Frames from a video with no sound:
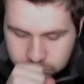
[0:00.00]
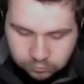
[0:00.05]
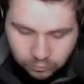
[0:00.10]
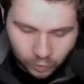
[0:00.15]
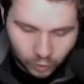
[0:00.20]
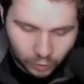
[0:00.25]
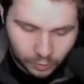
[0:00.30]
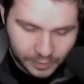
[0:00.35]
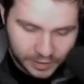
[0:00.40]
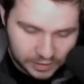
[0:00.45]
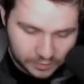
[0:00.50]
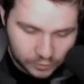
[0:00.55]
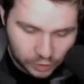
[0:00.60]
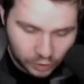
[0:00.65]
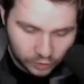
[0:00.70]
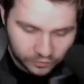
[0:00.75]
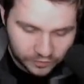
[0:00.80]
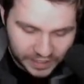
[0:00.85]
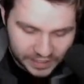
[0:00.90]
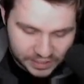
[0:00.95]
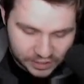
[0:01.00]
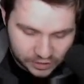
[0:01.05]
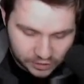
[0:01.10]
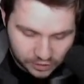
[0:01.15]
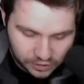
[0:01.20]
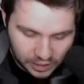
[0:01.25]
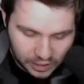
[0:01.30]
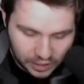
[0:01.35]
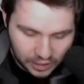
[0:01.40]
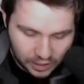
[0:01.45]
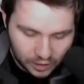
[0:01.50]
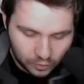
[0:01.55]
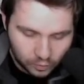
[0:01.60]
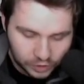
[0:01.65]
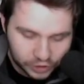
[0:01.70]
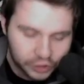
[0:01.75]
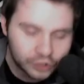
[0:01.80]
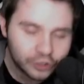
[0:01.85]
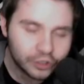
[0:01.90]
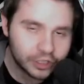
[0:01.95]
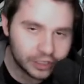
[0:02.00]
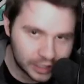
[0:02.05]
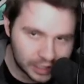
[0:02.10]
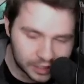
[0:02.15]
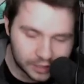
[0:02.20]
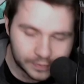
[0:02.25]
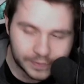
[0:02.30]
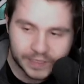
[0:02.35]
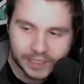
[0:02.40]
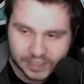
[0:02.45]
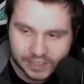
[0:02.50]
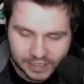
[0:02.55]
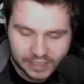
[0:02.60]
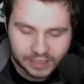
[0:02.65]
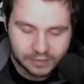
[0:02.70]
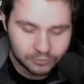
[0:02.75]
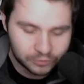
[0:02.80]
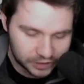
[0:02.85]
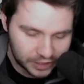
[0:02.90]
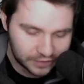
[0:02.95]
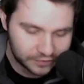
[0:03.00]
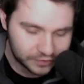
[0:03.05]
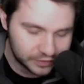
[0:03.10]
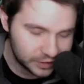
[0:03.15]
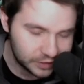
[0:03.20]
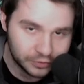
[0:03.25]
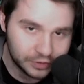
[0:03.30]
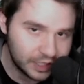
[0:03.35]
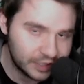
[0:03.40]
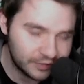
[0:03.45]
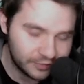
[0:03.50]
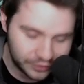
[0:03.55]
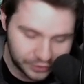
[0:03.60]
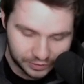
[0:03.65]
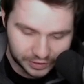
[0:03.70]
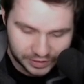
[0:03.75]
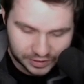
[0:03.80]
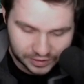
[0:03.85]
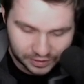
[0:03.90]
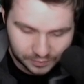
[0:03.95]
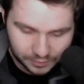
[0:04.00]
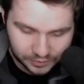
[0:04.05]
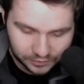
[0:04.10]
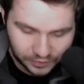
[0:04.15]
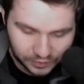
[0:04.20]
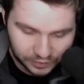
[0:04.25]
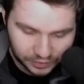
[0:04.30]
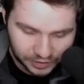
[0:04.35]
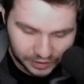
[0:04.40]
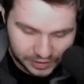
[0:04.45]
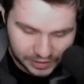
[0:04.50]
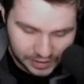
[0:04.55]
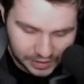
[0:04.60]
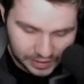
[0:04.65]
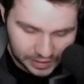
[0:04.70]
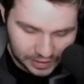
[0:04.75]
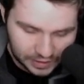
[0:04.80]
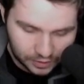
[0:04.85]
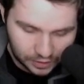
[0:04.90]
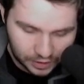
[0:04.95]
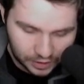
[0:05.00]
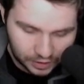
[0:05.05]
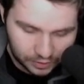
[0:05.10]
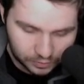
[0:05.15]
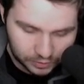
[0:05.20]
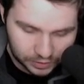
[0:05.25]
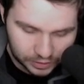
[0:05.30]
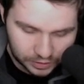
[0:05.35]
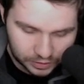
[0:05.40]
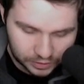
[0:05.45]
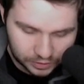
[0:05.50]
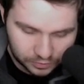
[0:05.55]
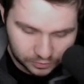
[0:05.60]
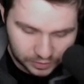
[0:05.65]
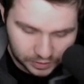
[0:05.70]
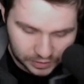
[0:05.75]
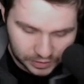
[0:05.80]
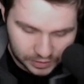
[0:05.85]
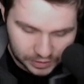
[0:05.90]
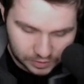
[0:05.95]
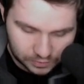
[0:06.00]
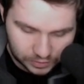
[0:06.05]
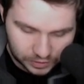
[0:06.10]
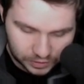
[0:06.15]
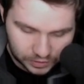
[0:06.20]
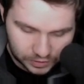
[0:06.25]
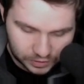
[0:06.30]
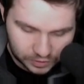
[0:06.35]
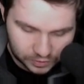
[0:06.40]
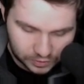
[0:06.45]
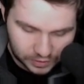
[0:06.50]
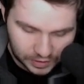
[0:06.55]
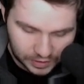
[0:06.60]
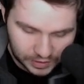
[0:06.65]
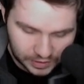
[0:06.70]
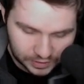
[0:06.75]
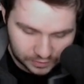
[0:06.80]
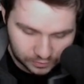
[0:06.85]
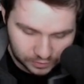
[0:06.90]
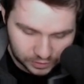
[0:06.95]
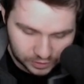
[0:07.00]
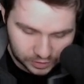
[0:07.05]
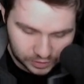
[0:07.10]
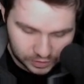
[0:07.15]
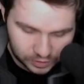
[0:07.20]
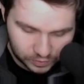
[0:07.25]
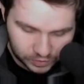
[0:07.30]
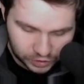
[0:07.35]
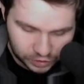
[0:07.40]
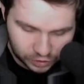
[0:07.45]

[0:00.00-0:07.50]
or make them go faster, well, you're in luck because he will definitely do that for you. It's going to be very nice. We're going to do this. We're going to do that. We're going to switch